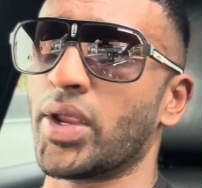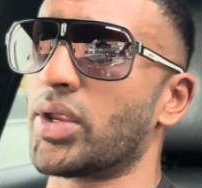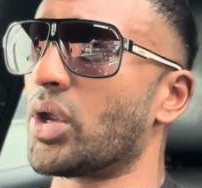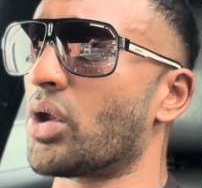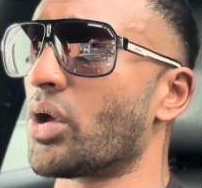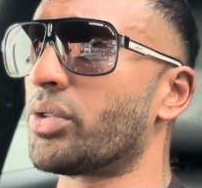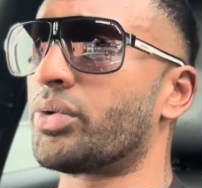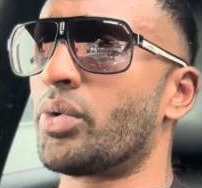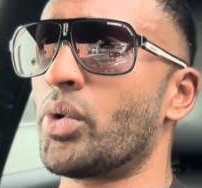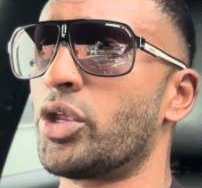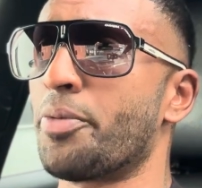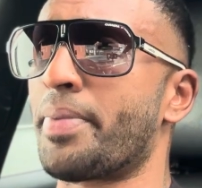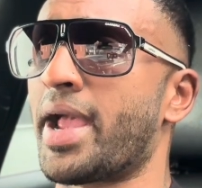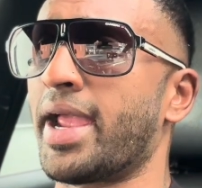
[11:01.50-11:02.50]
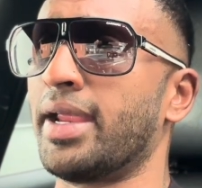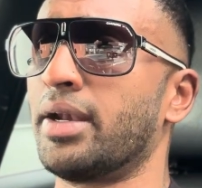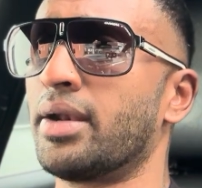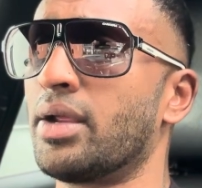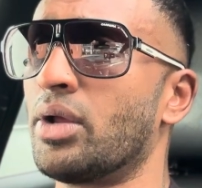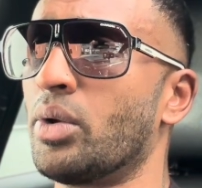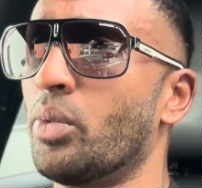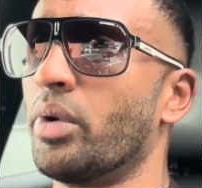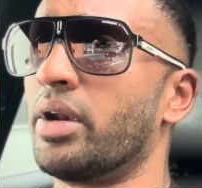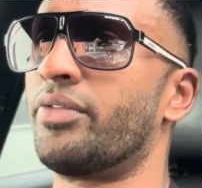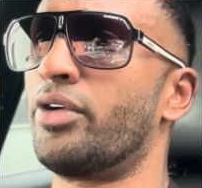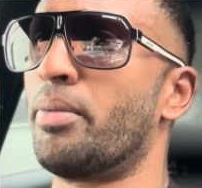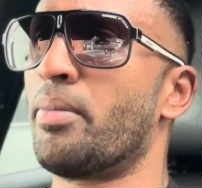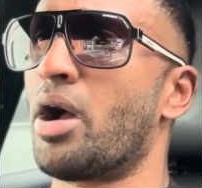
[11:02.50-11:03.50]
you go through all your pain,
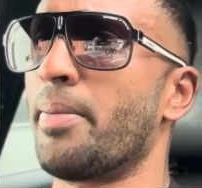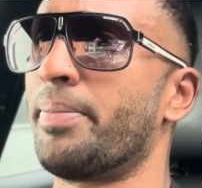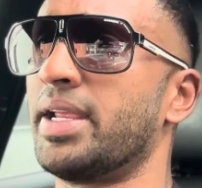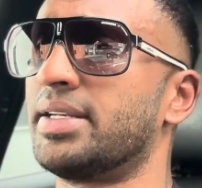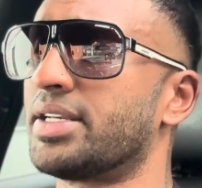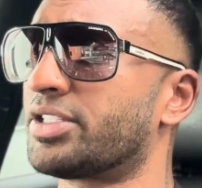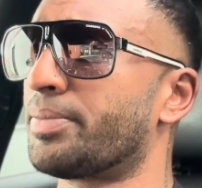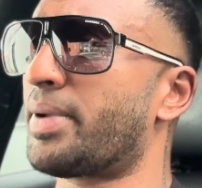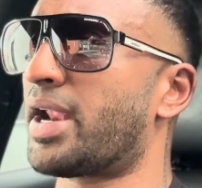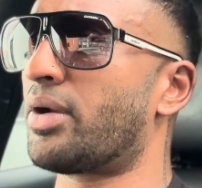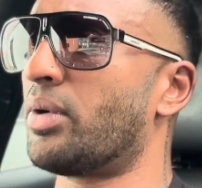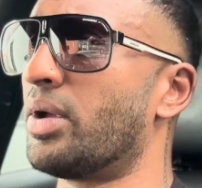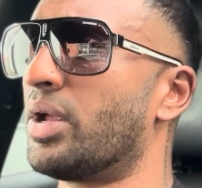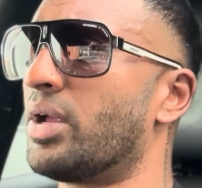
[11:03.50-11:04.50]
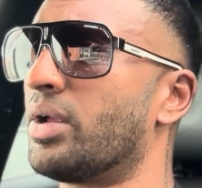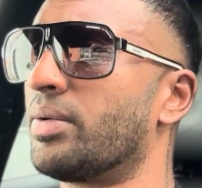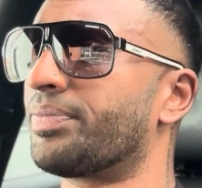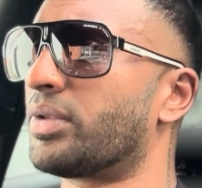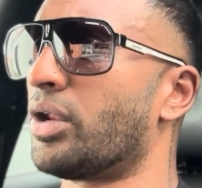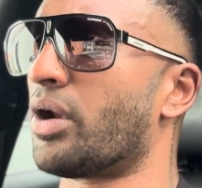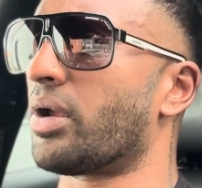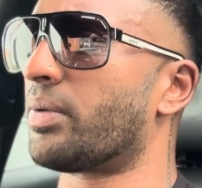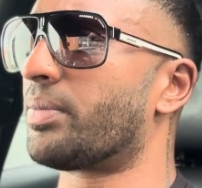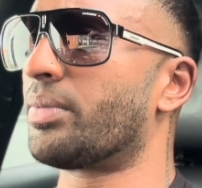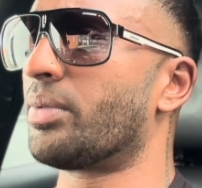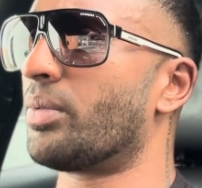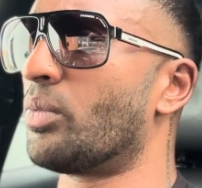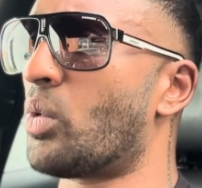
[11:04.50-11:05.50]
whatever it might be, doesn't matter, you know,
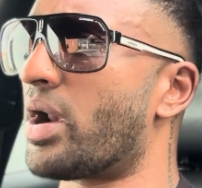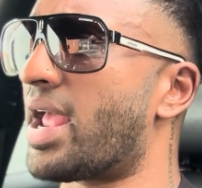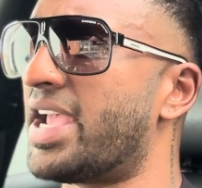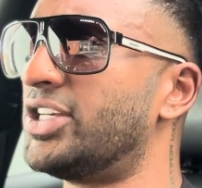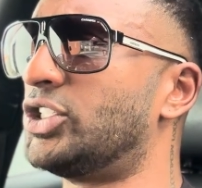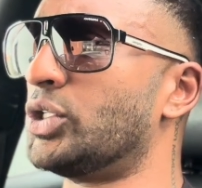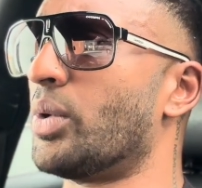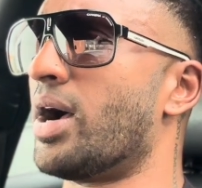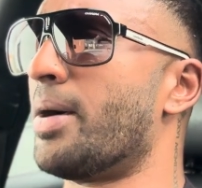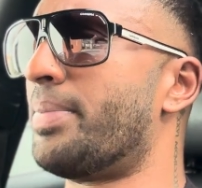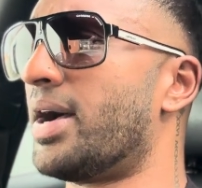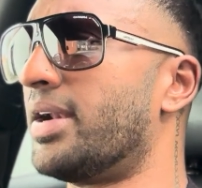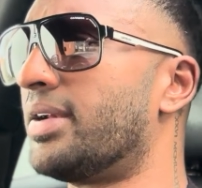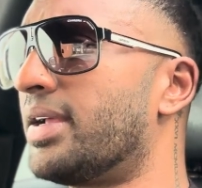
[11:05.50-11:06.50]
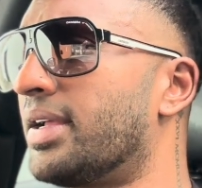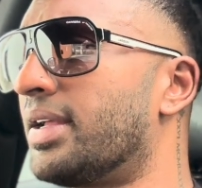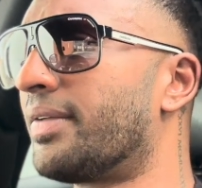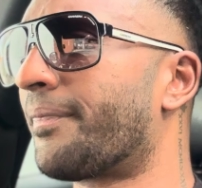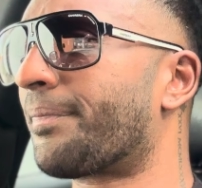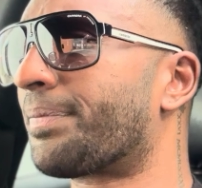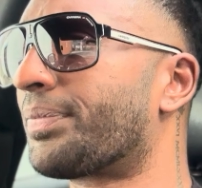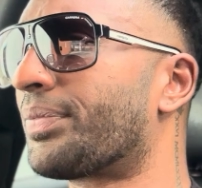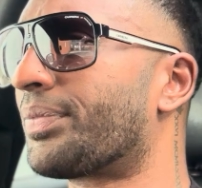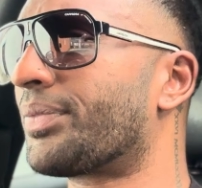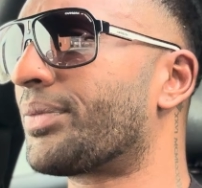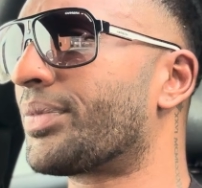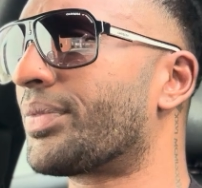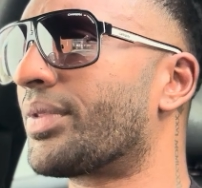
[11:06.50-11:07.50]
what age you are, but
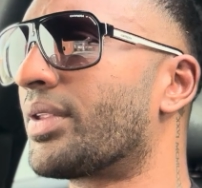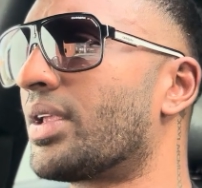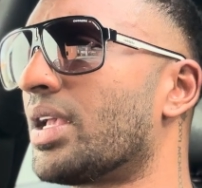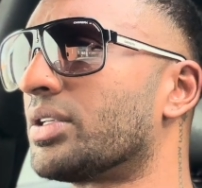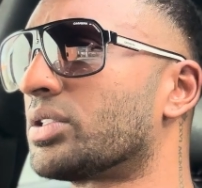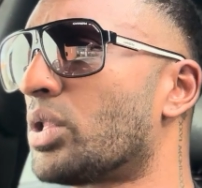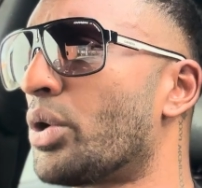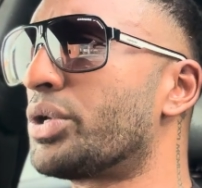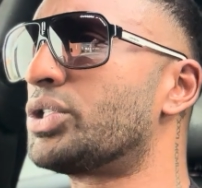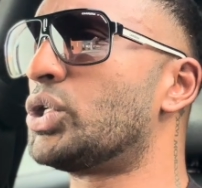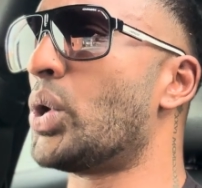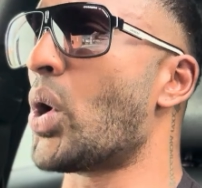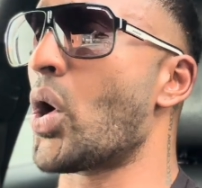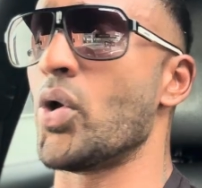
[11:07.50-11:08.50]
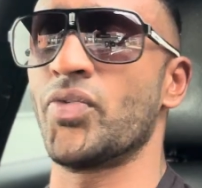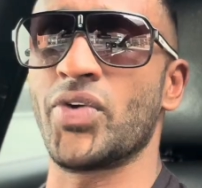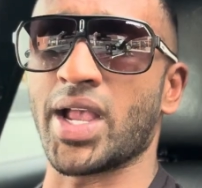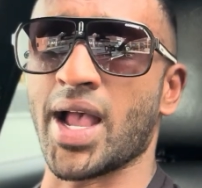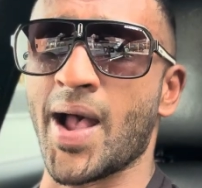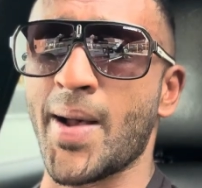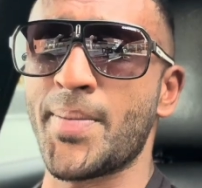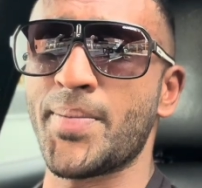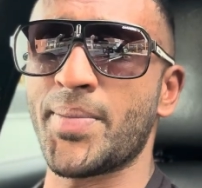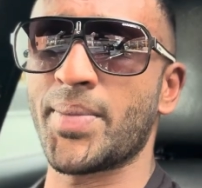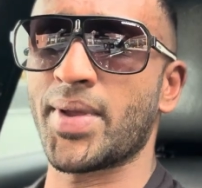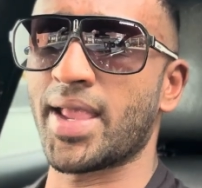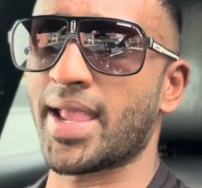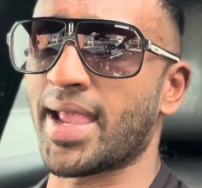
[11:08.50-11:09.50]
as long as you overcome
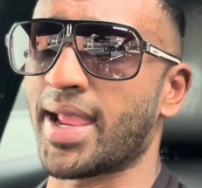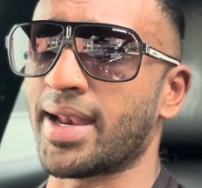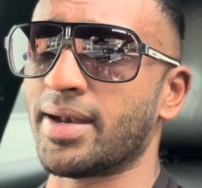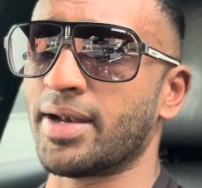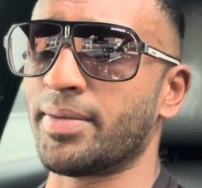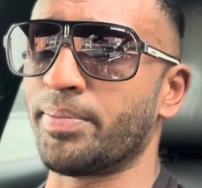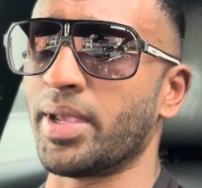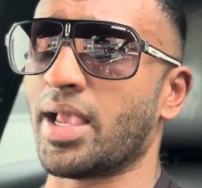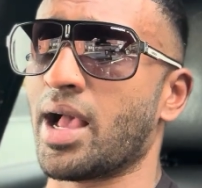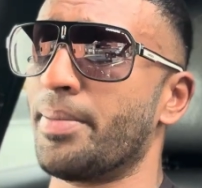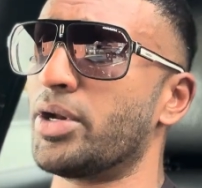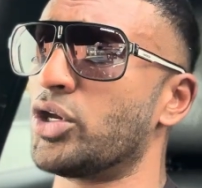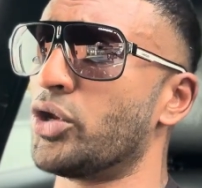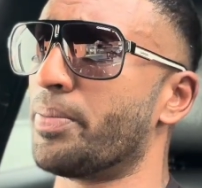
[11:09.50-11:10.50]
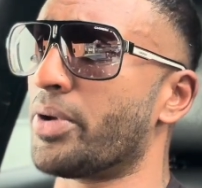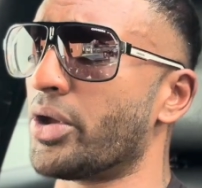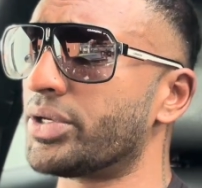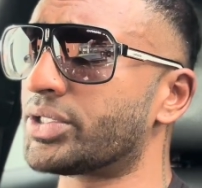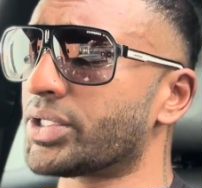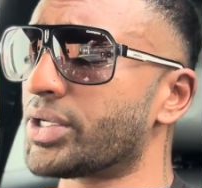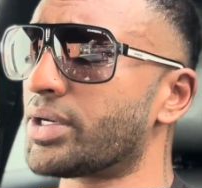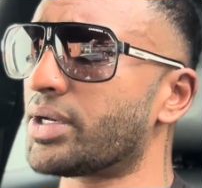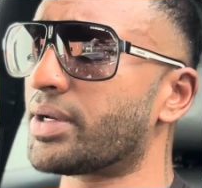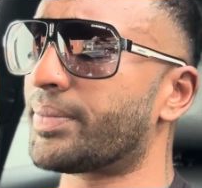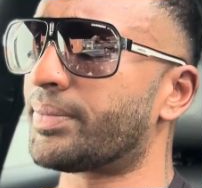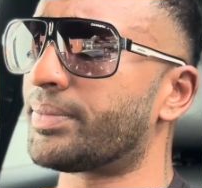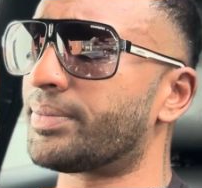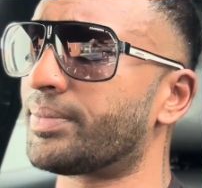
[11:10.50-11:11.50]
and become a new person
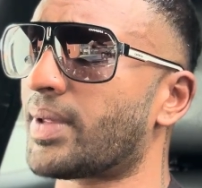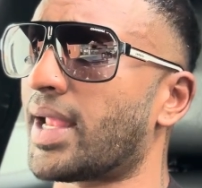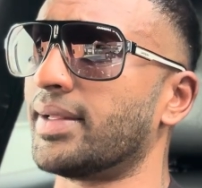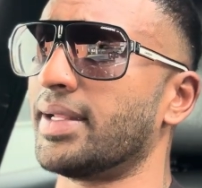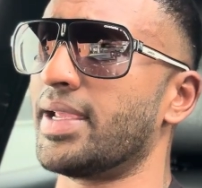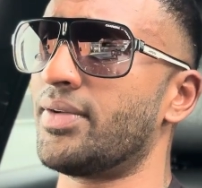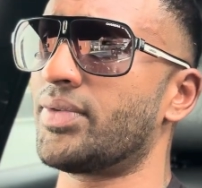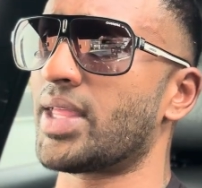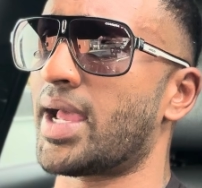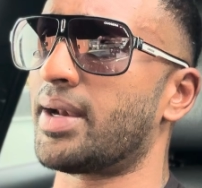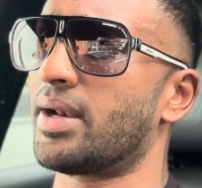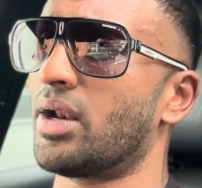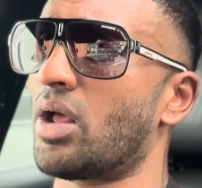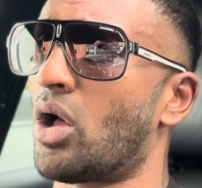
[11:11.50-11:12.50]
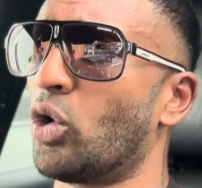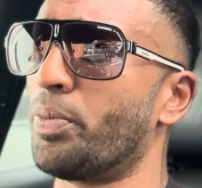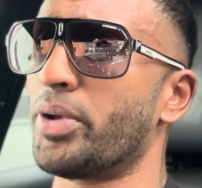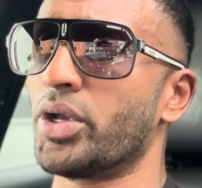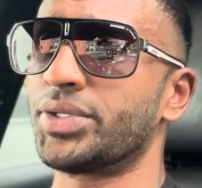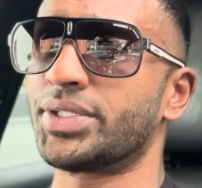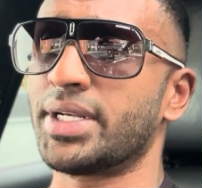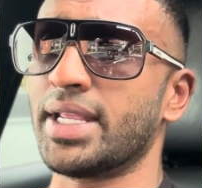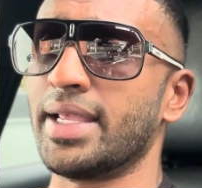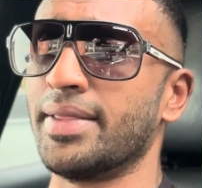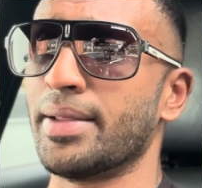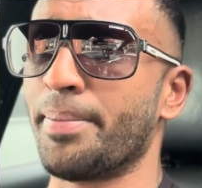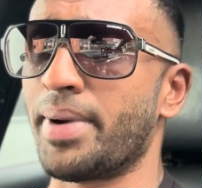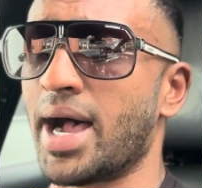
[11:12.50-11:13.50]
and leave that old person
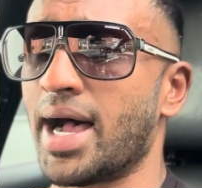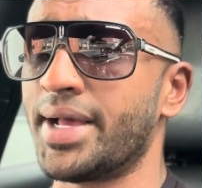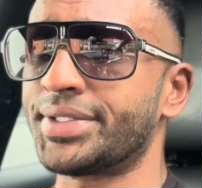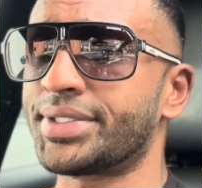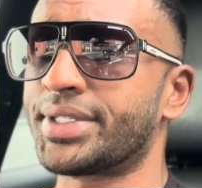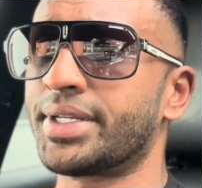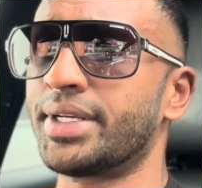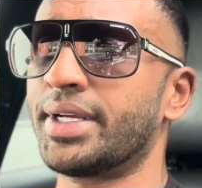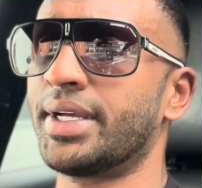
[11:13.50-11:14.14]
in the past,